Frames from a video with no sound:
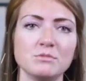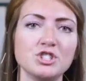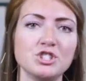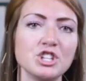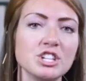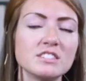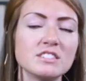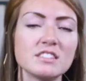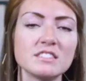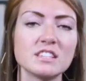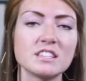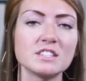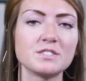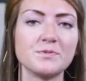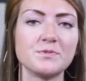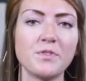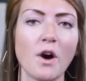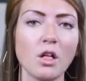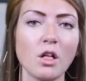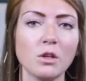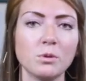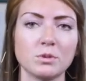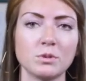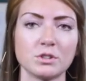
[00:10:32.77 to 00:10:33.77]
Jesus'
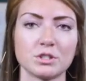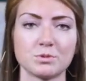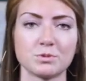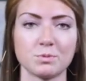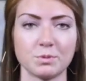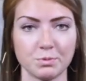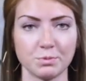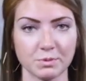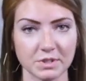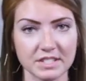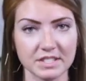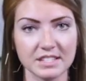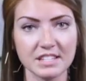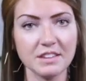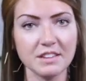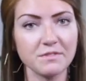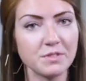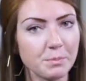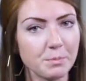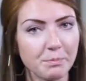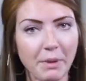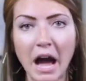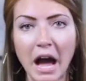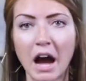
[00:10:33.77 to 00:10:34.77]
followers would receive
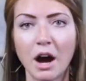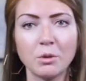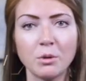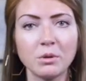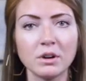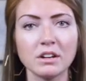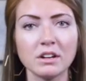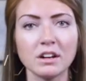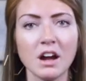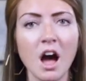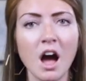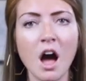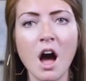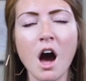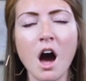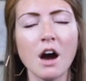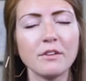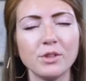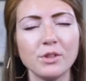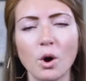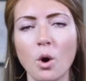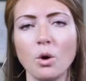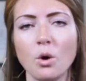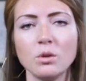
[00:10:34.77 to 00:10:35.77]
the power
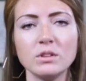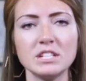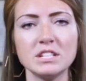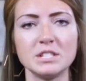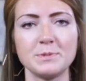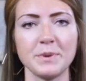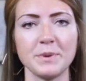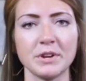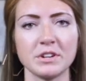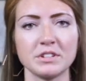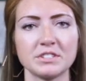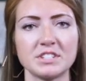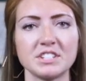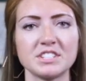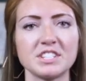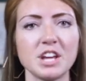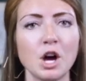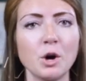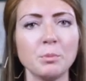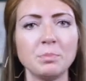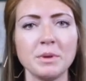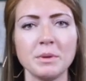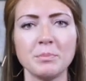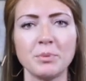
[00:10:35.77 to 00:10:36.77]
of the Holy Spirit to
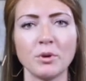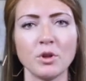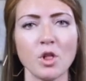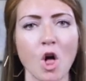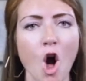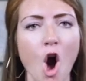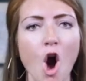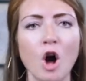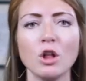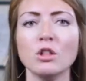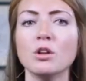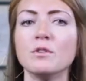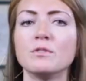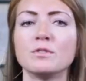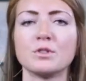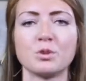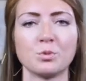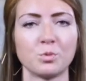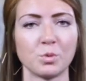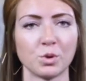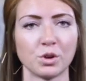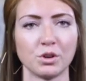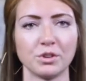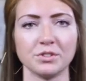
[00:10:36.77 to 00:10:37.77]
tell people all over the
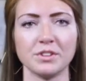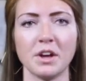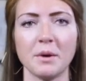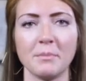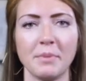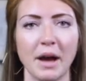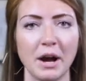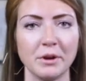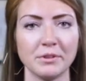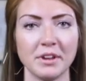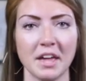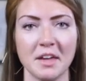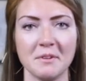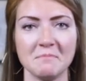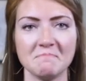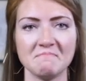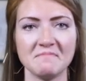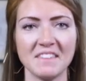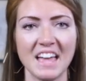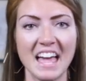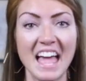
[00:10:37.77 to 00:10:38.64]
world about him.